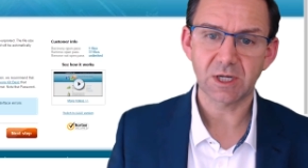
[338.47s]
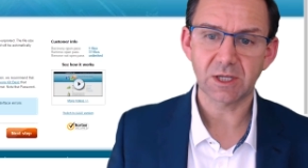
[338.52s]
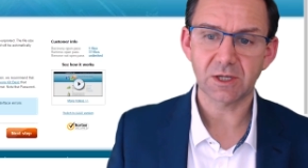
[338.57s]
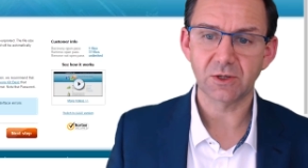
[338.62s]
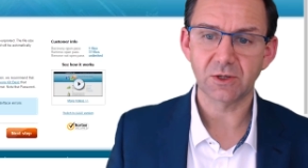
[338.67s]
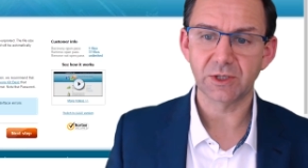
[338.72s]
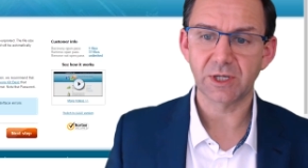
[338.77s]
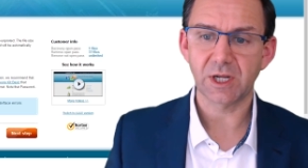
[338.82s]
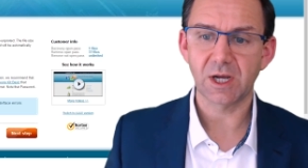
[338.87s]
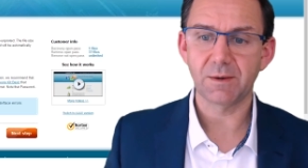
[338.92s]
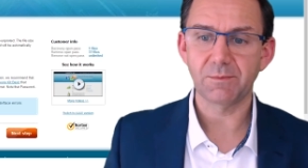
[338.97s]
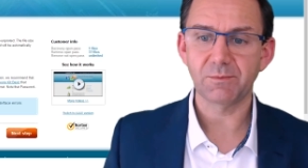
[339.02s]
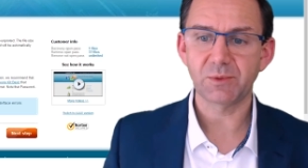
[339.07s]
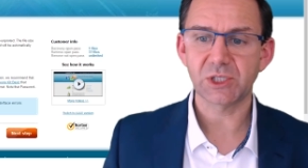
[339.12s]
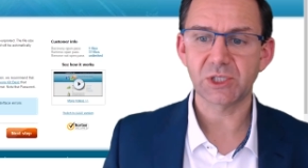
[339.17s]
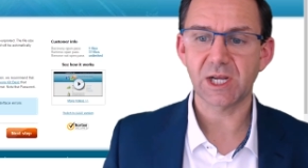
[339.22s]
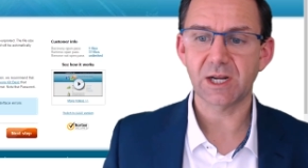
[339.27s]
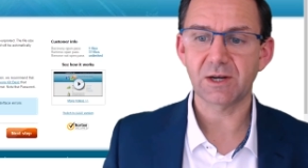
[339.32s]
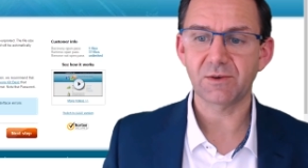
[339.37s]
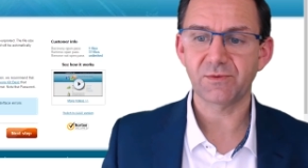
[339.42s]
click on
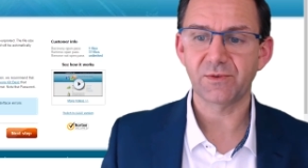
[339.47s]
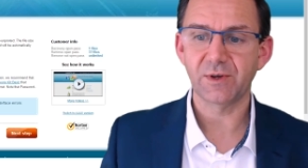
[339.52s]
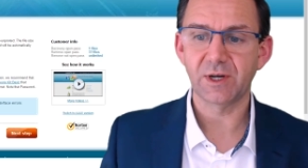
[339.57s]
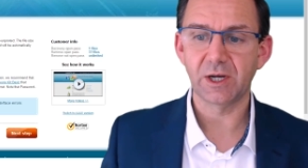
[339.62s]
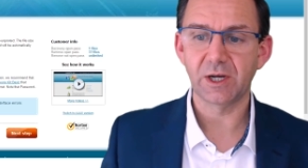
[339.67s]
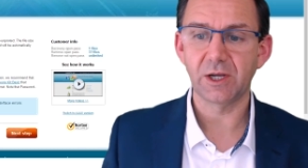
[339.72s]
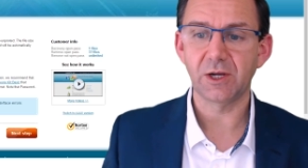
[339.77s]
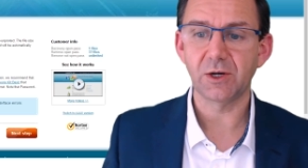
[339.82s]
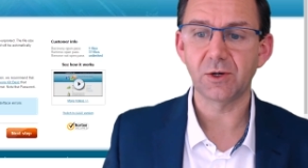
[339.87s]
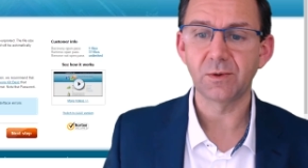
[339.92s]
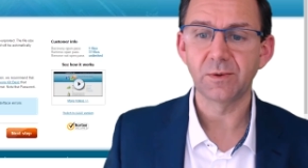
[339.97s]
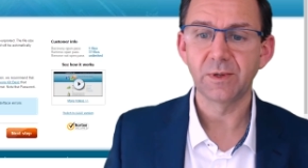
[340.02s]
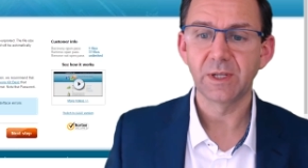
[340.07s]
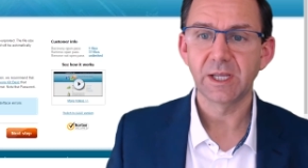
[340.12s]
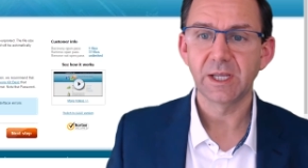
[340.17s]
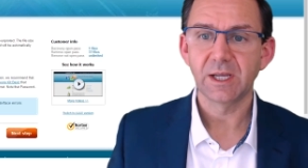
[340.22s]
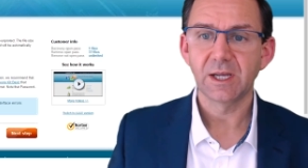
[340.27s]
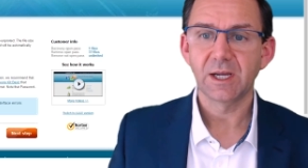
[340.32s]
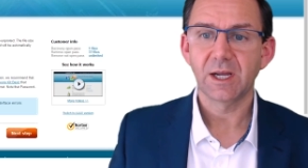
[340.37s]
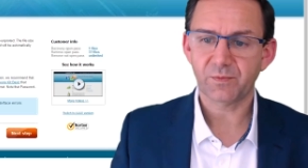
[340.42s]
unprotect the file,
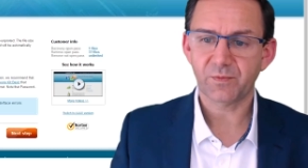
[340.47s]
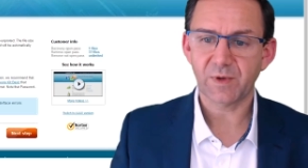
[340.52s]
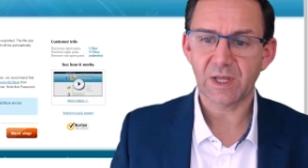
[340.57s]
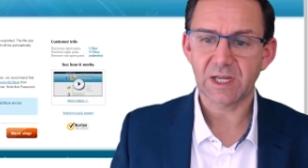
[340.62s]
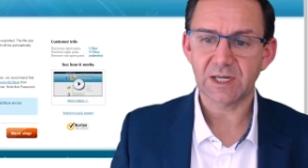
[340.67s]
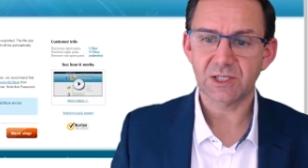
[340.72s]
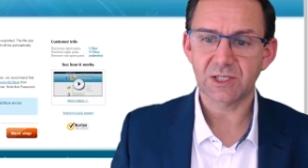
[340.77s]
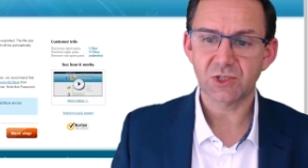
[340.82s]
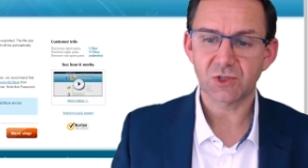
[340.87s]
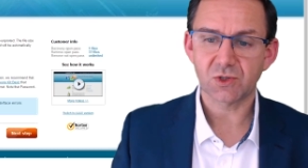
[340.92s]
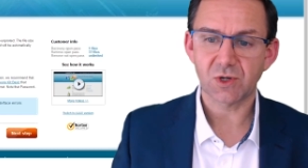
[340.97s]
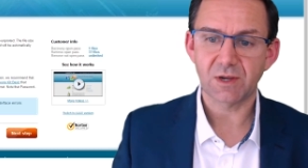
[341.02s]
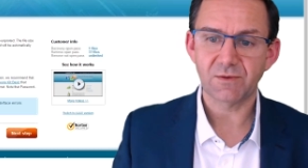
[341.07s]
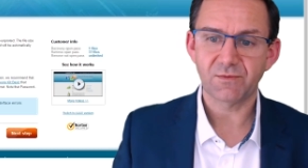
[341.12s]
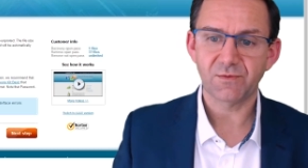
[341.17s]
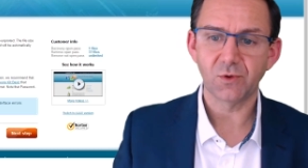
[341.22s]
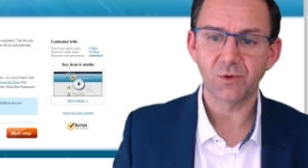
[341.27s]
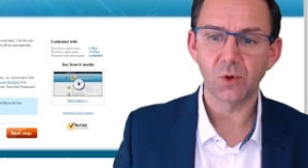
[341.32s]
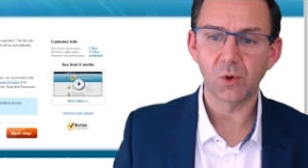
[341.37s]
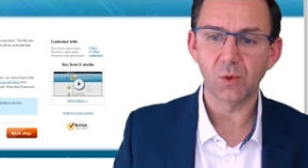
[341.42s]
fairly
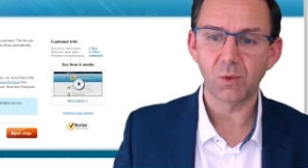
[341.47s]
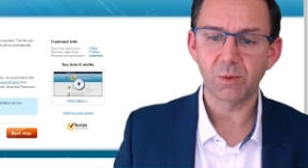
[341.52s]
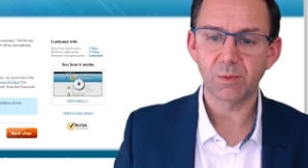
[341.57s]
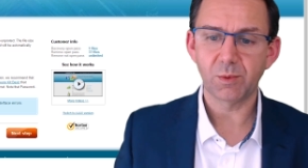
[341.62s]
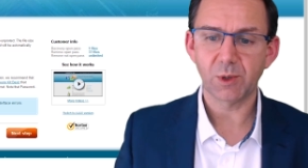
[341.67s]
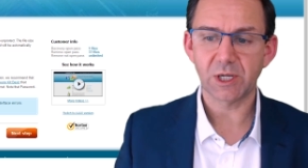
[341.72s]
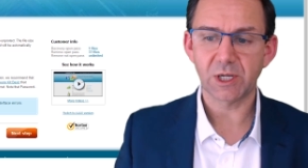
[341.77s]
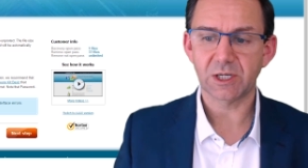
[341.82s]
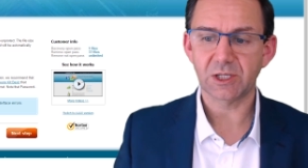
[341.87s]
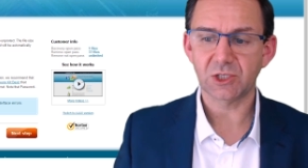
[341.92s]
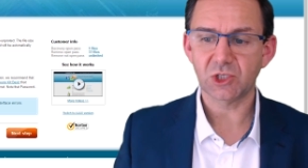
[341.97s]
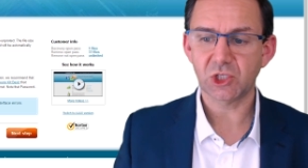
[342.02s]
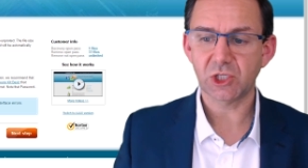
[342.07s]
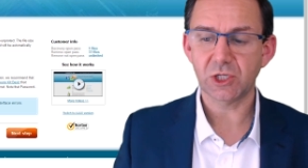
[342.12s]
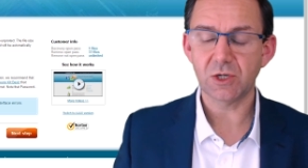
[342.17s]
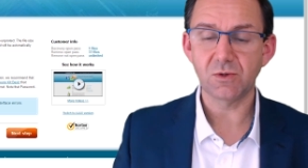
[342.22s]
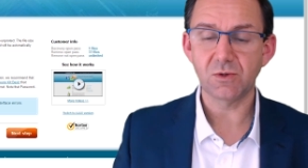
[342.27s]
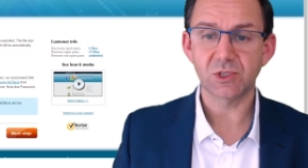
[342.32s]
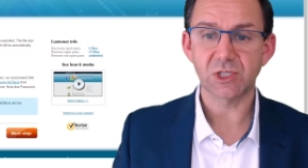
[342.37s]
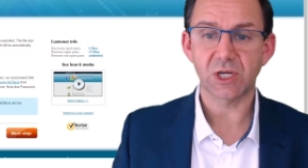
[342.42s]
straightforward. We're going to
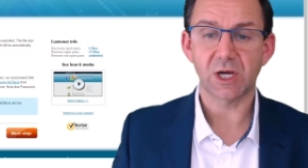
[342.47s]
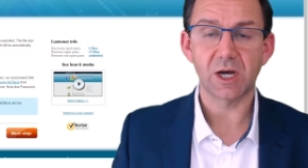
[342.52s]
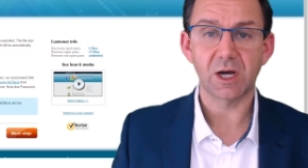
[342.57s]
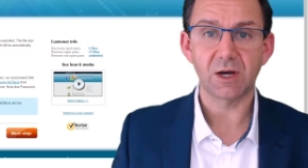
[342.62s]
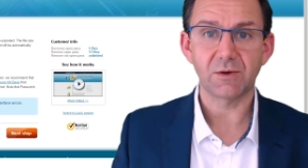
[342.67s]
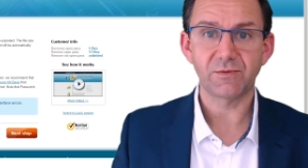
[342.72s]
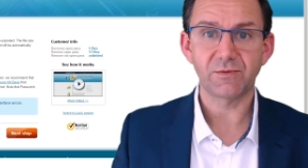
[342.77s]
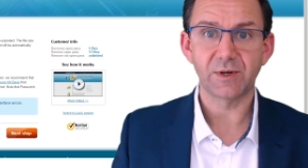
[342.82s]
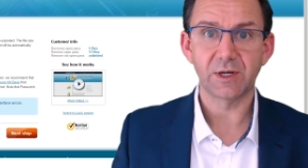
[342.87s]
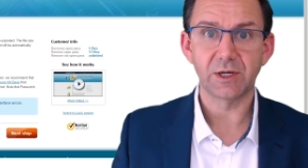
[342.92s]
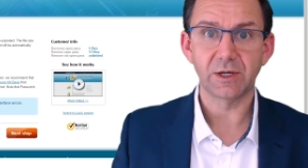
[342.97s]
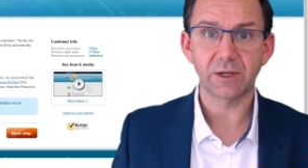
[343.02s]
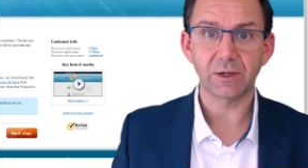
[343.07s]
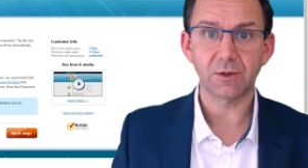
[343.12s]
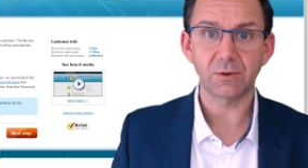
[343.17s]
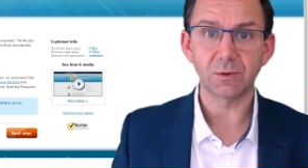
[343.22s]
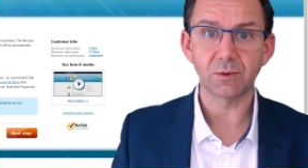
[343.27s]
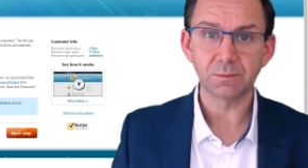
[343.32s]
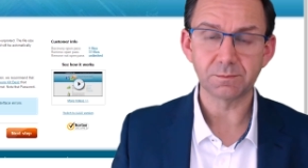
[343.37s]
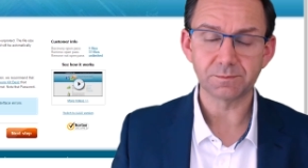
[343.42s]
choose our
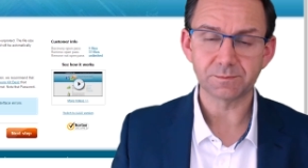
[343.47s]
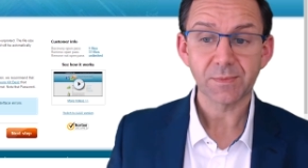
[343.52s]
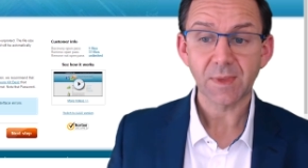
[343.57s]
file.